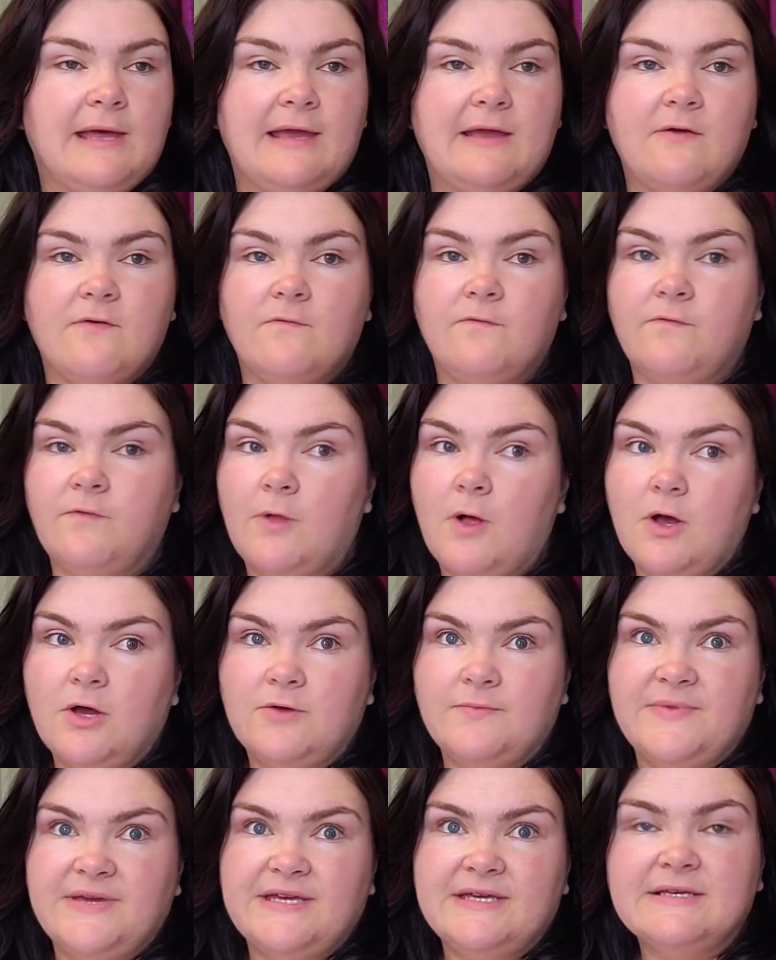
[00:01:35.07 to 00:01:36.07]
like
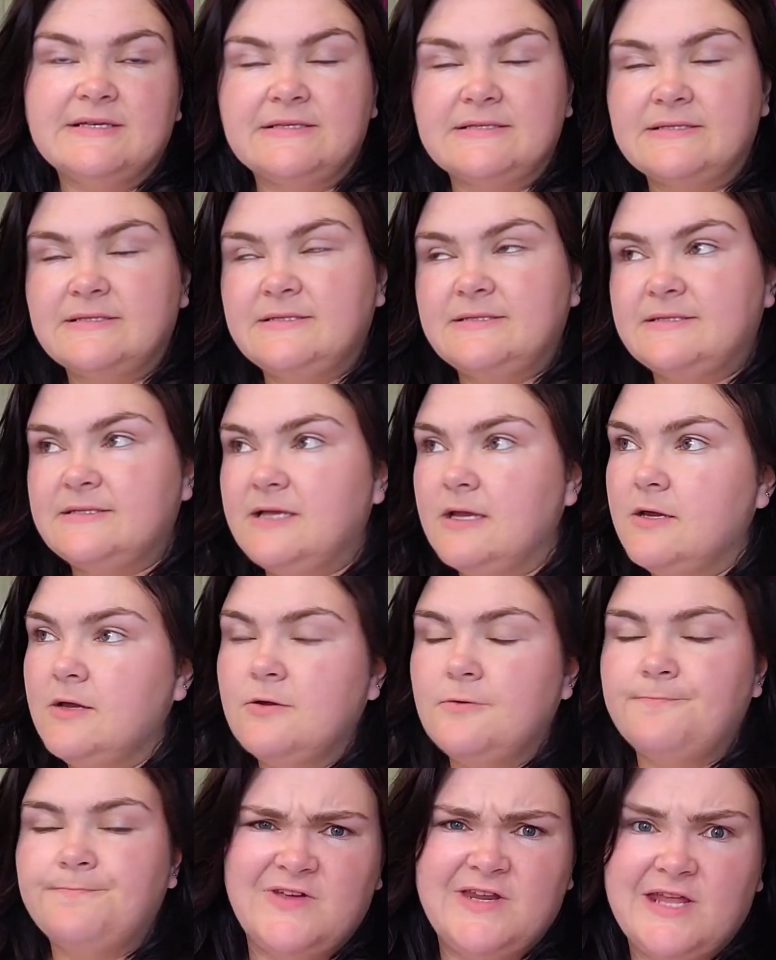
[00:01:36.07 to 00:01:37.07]
Vlogmas
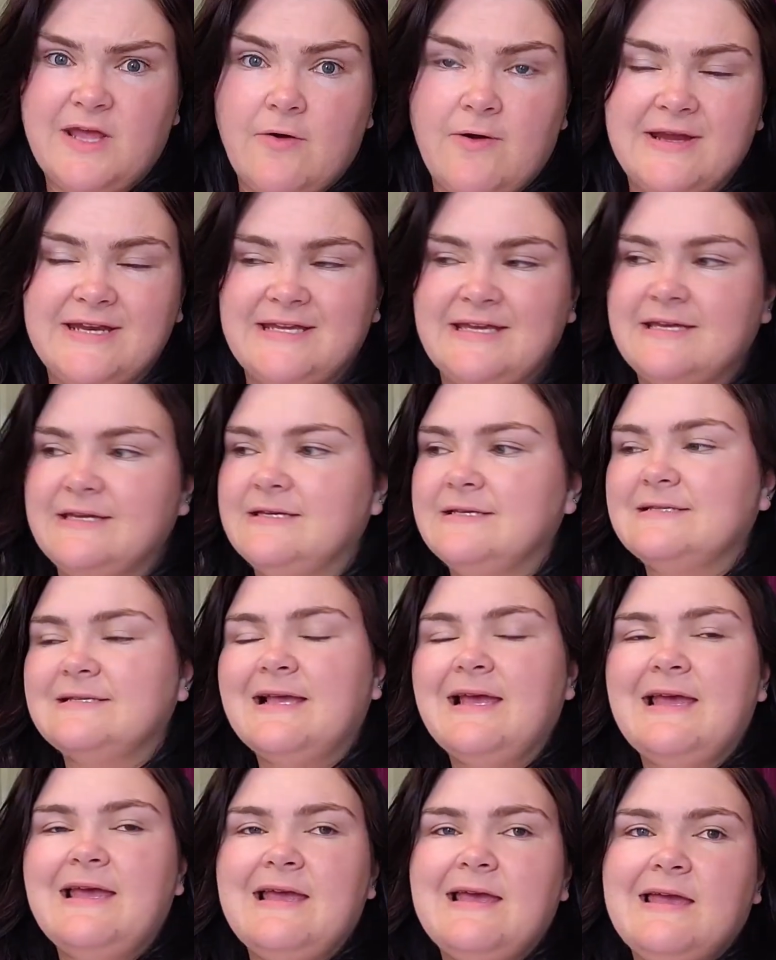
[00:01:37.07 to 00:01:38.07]
video ideas,
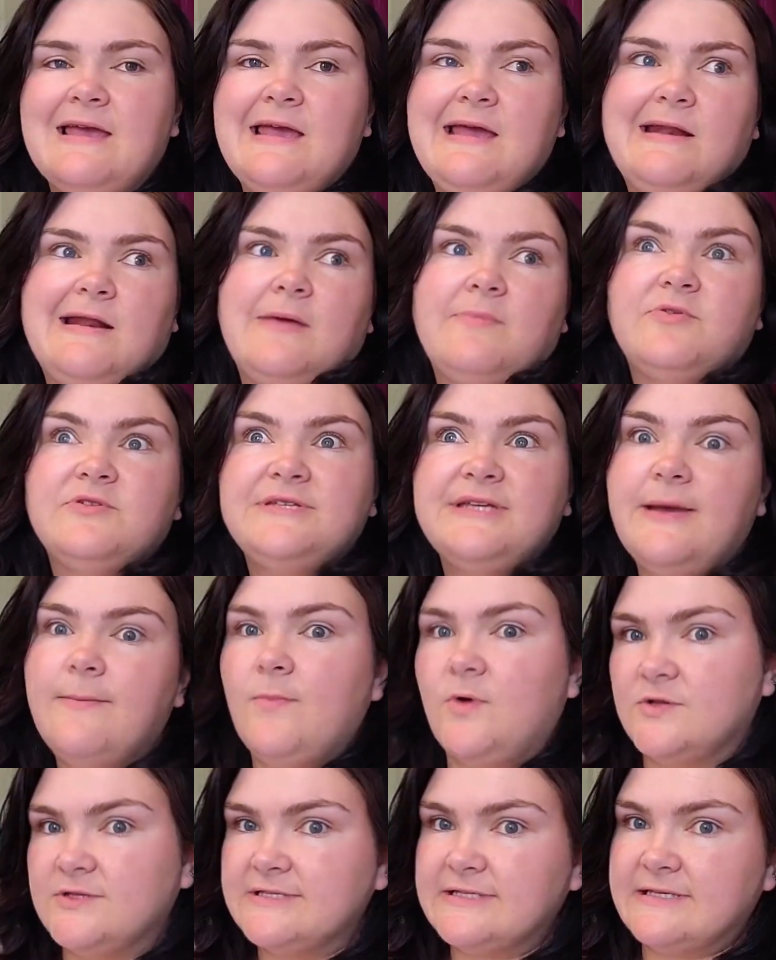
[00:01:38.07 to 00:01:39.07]
and I put
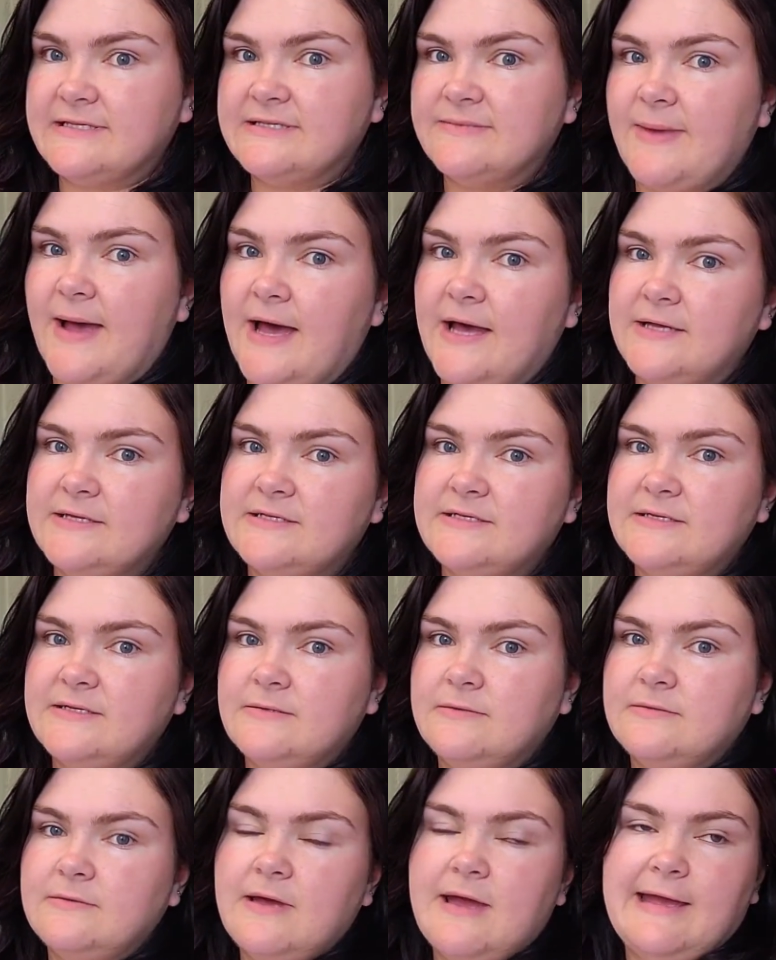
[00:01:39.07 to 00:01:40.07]
down Monster Smut,
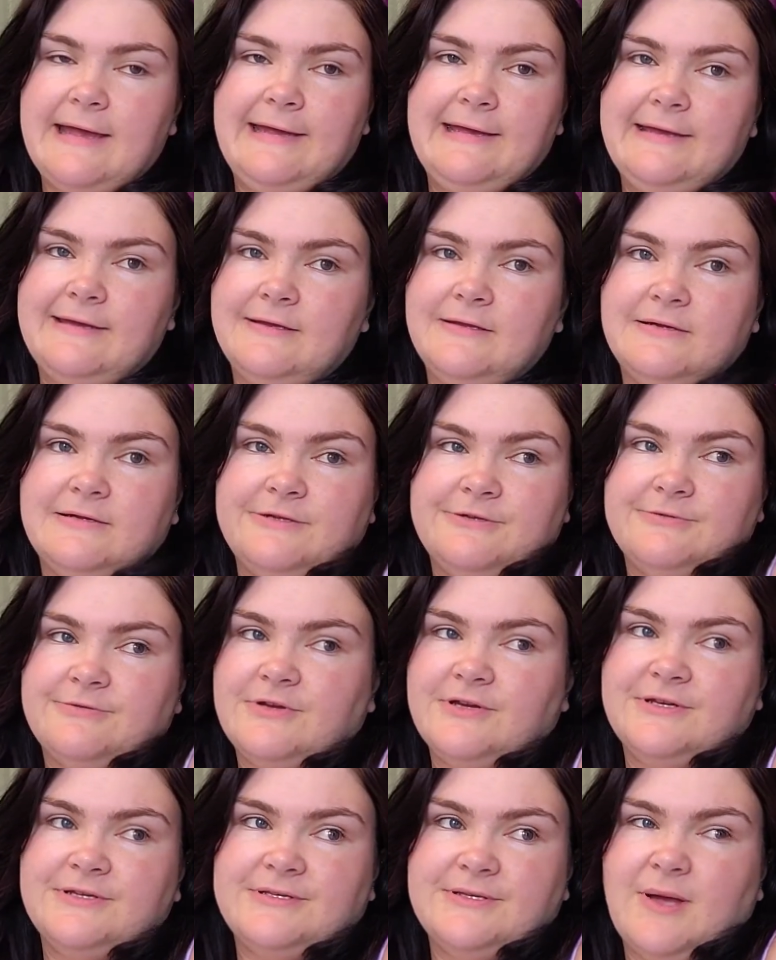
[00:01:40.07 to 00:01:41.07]
and
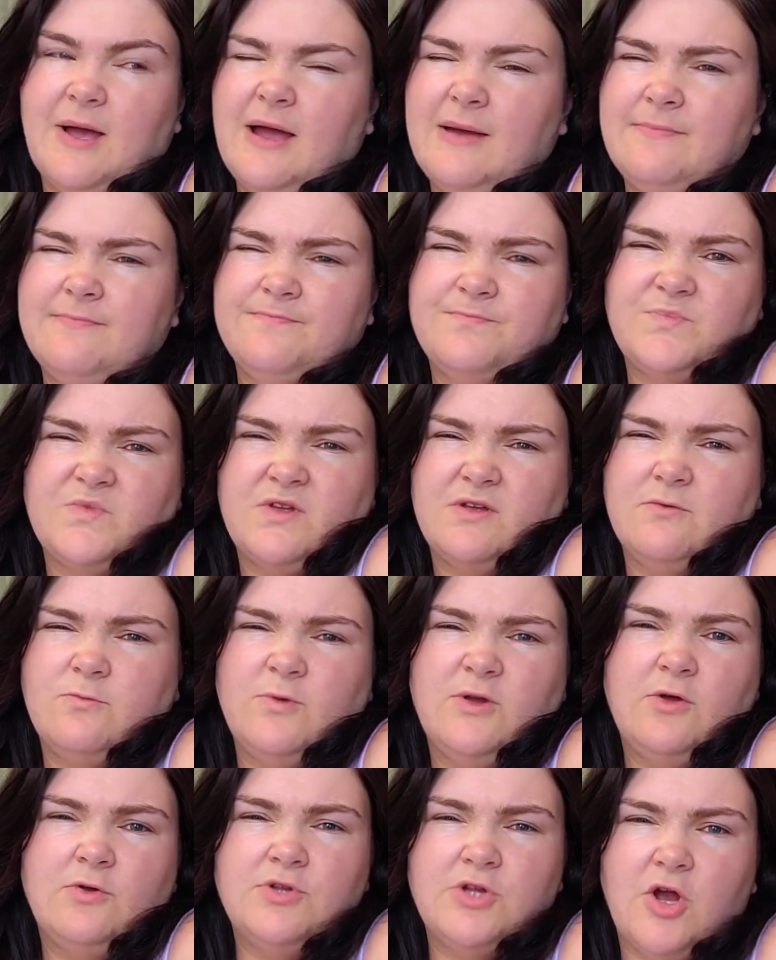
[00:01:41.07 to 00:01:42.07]
because
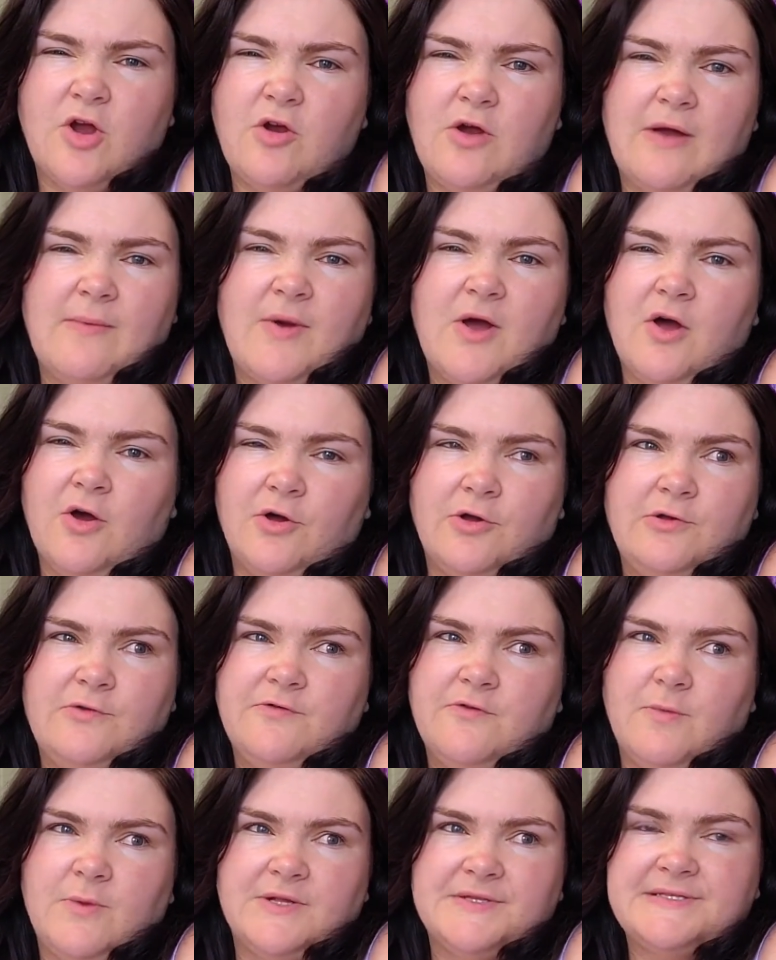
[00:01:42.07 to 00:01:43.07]
we all know I'm a hoe
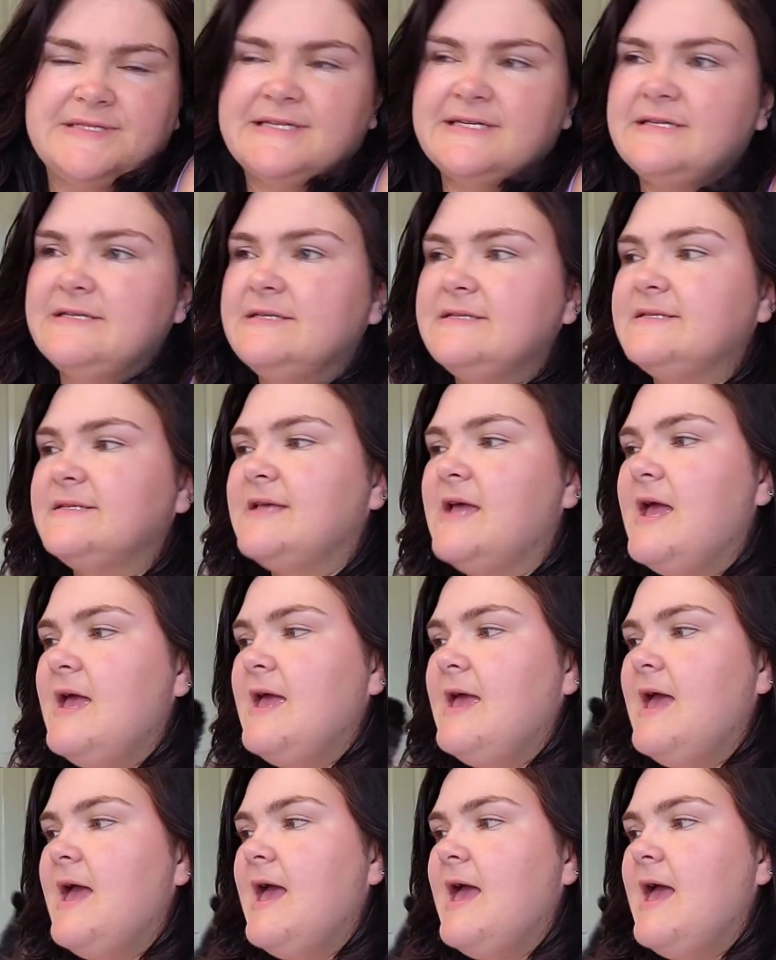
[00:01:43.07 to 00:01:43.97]
for monsters.